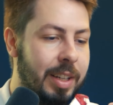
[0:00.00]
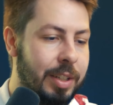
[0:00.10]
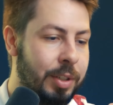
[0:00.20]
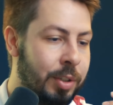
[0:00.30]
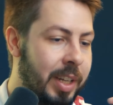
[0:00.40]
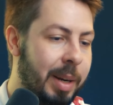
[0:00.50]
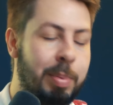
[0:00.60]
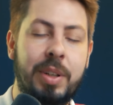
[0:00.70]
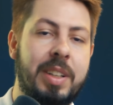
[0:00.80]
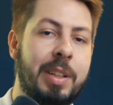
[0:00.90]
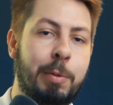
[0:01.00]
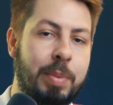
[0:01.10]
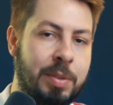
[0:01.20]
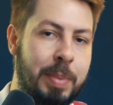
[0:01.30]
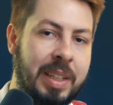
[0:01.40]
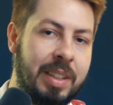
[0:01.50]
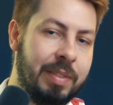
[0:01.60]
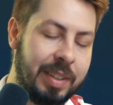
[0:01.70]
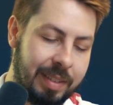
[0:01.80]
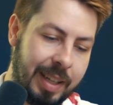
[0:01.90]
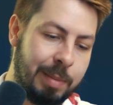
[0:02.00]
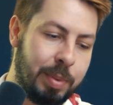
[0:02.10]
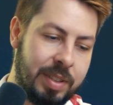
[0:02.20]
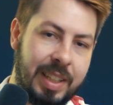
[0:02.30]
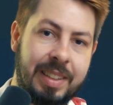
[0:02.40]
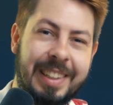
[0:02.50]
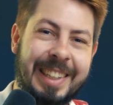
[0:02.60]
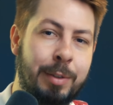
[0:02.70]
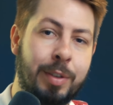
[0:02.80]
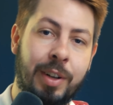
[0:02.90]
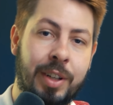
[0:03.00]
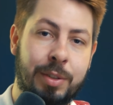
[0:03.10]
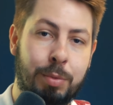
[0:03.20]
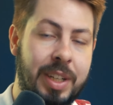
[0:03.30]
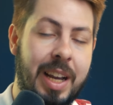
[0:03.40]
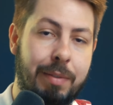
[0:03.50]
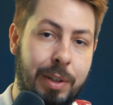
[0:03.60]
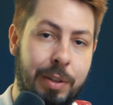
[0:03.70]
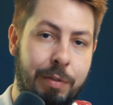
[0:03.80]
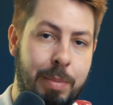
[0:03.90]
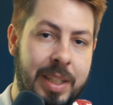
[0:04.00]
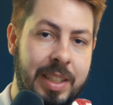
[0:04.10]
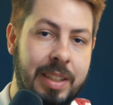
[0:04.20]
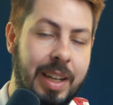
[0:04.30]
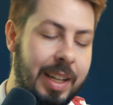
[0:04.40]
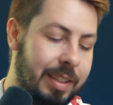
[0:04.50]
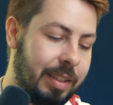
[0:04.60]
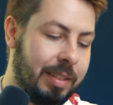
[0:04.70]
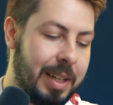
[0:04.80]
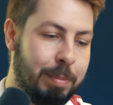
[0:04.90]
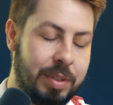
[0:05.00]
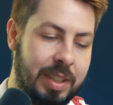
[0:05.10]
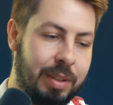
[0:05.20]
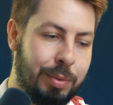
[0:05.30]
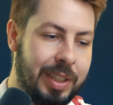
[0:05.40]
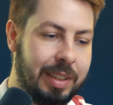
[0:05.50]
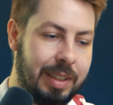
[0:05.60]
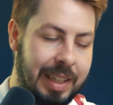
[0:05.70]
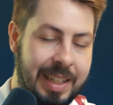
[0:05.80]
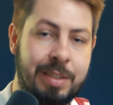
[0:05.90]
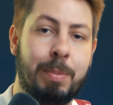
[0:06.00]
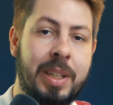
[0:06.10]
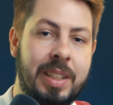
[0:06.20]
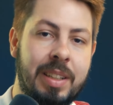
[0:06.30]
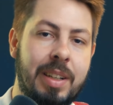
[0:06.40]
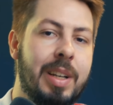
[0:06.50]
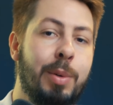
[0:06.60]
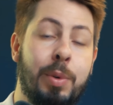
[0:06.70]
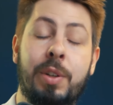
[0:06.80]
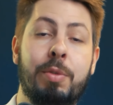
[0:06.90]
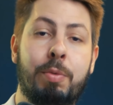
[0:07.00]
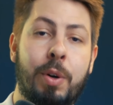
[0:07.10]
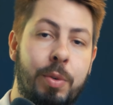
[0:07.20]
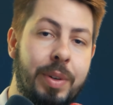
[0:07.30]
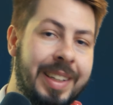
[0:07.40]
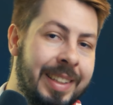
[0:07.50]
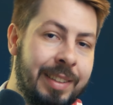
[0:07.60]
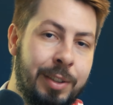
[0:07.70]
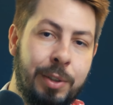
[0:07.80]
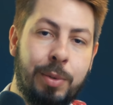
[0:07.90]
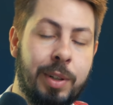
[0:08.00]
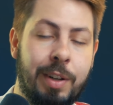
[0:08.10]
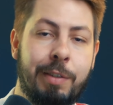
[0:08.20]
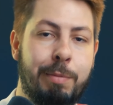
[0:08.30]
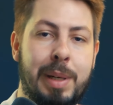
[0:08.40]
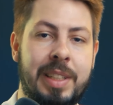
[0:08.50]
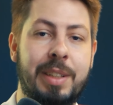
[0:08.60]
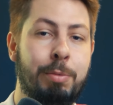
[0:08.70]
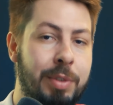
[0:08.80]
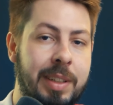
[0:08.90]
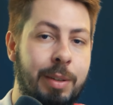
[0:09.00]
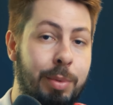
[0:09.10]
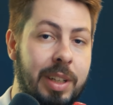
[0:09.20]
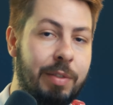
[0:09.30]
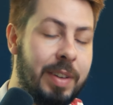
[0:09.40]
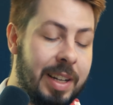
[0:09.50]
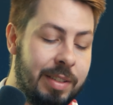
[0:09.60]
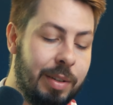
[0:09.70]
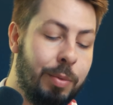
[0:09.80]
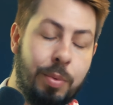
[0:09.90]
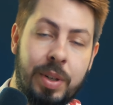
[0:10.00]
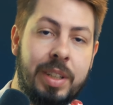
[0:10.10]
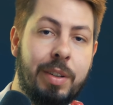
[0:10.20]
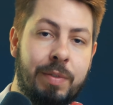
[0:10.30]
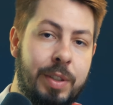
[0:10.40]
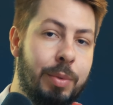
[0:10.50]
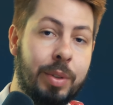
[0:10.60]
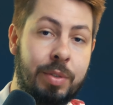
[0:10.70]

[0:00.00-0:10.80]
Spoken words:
you gotta put it into perspective. 10%, it's a lot when you have a lot of money, and 10% with less money will grow into a lot of money really, really fast with fewer